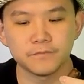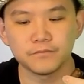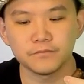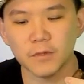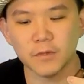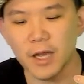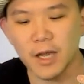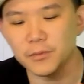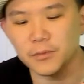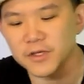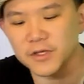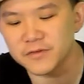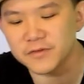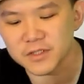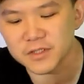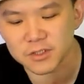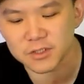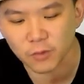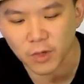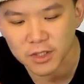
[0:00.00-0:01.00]
I believe this
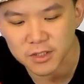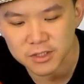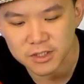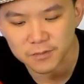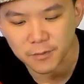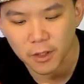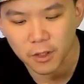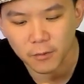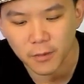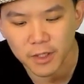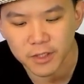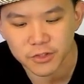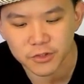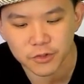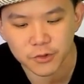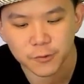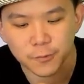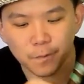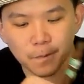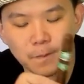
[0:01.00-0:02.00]
is one of the small one
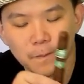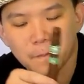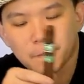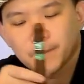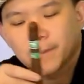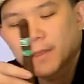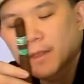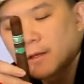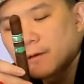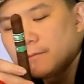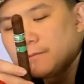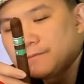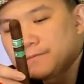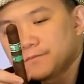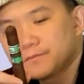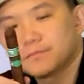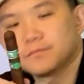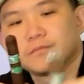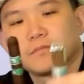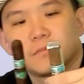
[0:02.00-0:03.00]
too.
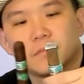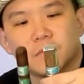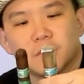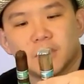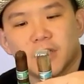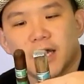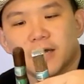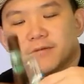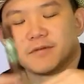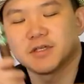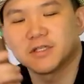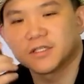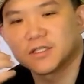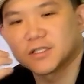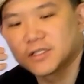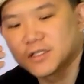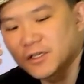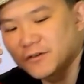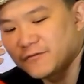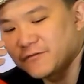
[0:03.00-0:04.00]
Yeah, this is
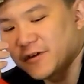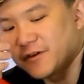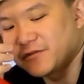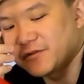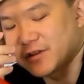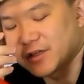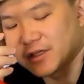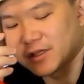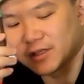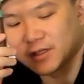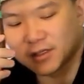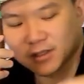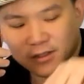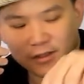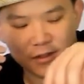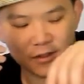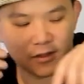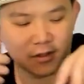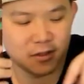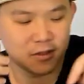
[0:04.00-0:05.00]
the fifty,
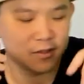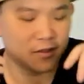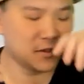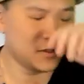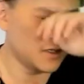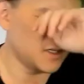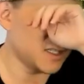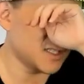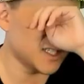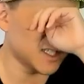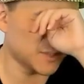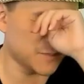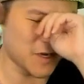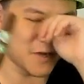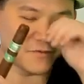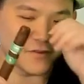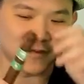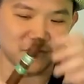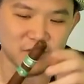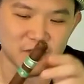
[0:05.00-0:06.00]
six by
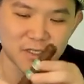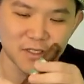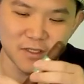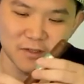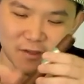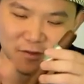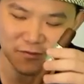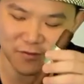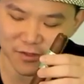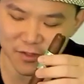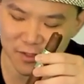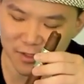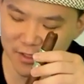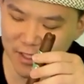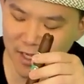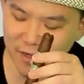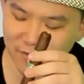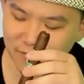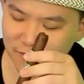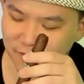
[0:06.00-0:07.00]
fifty versus
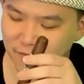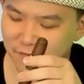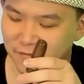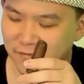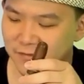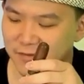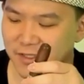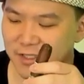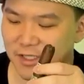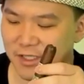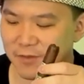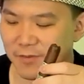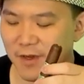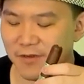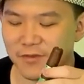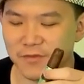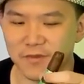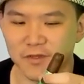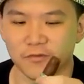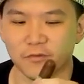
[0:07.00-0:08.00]
that six by
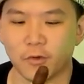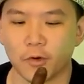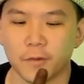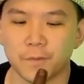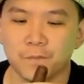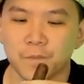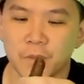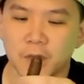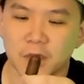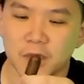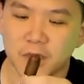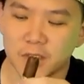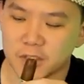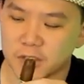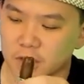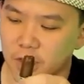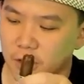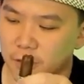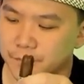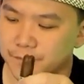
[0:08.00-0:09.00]
fifty-four.
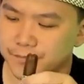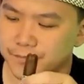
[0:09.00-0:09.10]
So